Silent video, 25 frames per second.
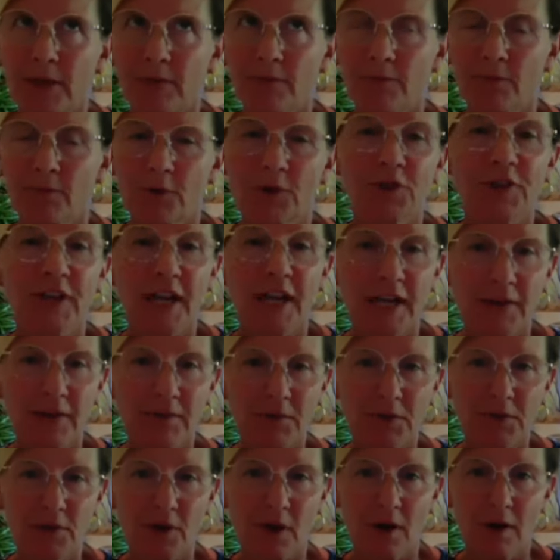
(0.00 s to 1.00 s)
for
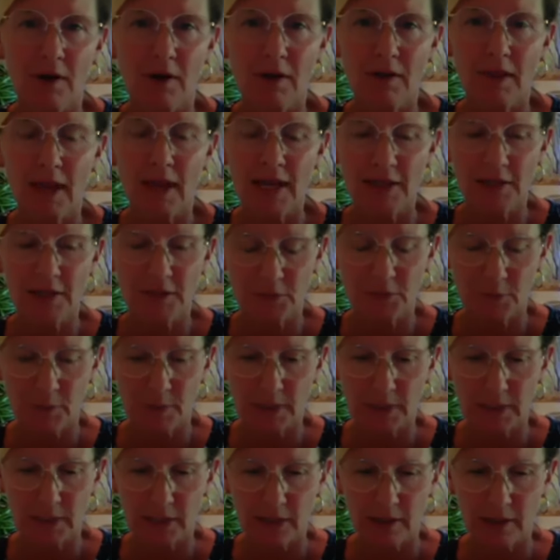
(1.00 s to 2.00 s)
Dave's talk last
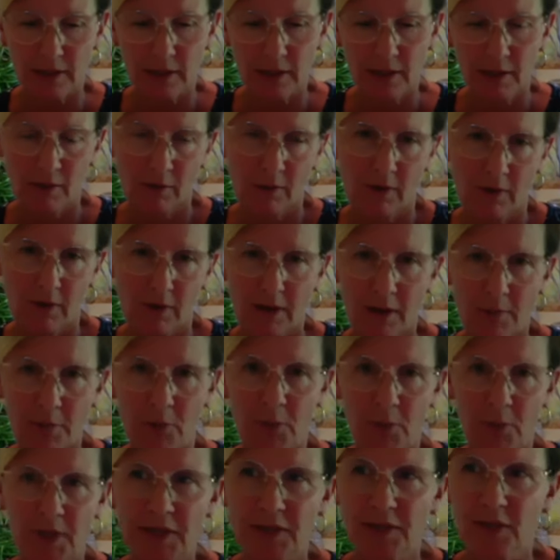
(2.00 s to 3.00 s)
week or a couple
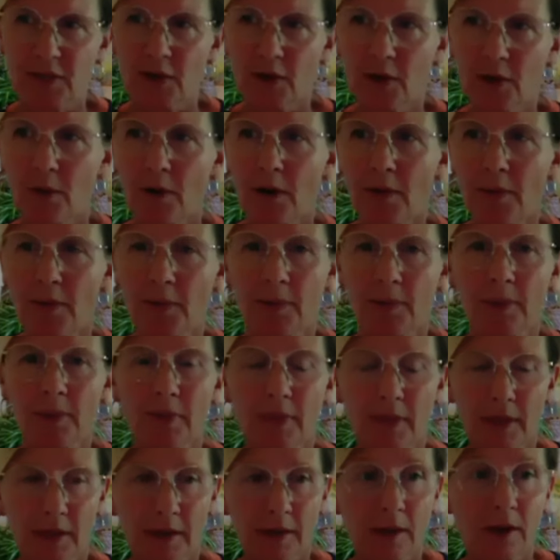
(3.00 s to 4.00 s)
weeks ago on
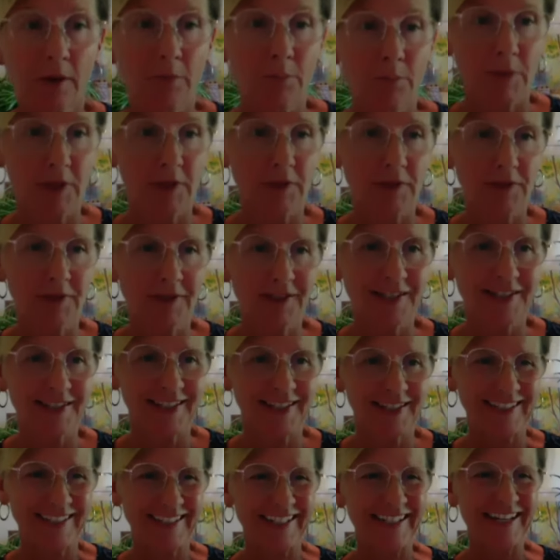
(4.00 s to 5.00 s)
the Bill
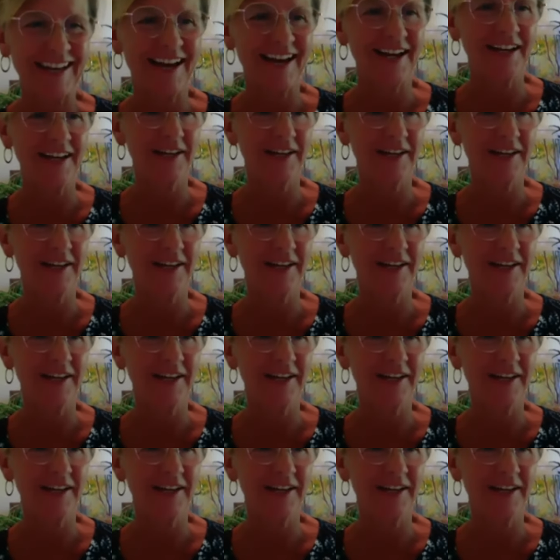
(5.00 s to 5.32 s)
C-69